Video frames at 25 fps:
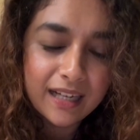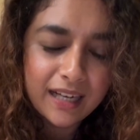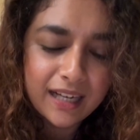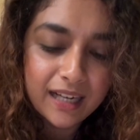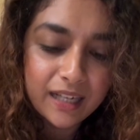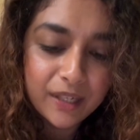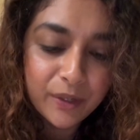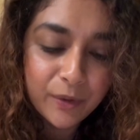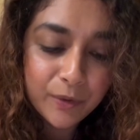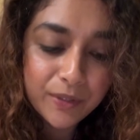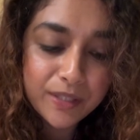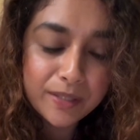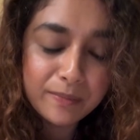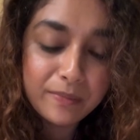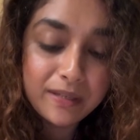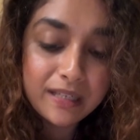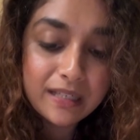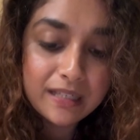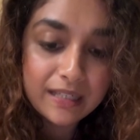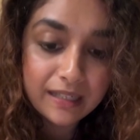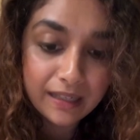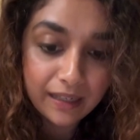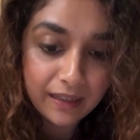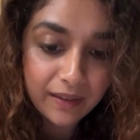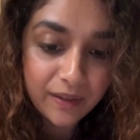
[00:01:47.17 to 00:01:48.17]
I know it's
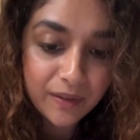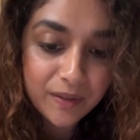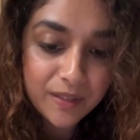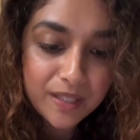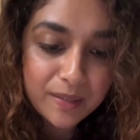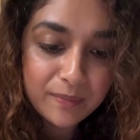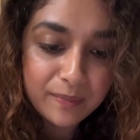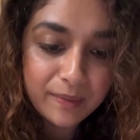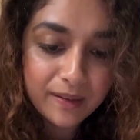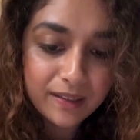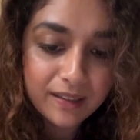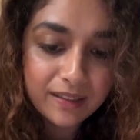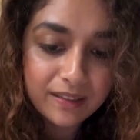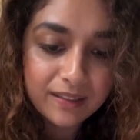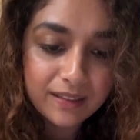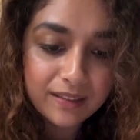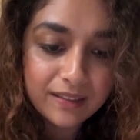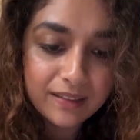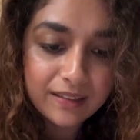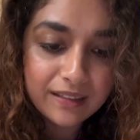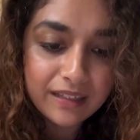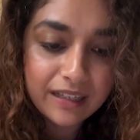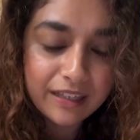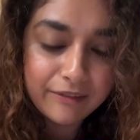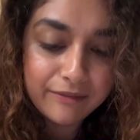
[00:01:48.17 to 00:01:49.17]
been 10 years, but
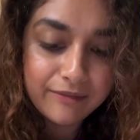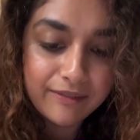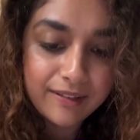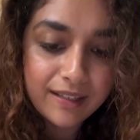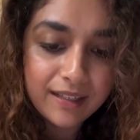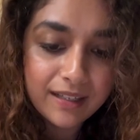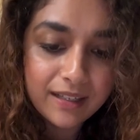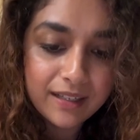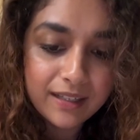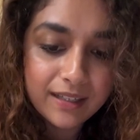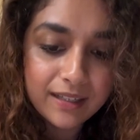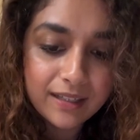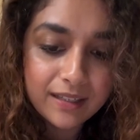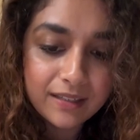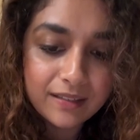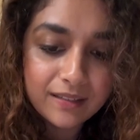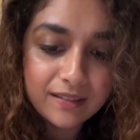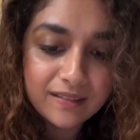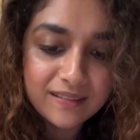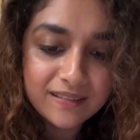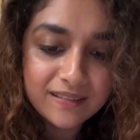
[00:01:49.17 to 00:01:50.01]
I feel like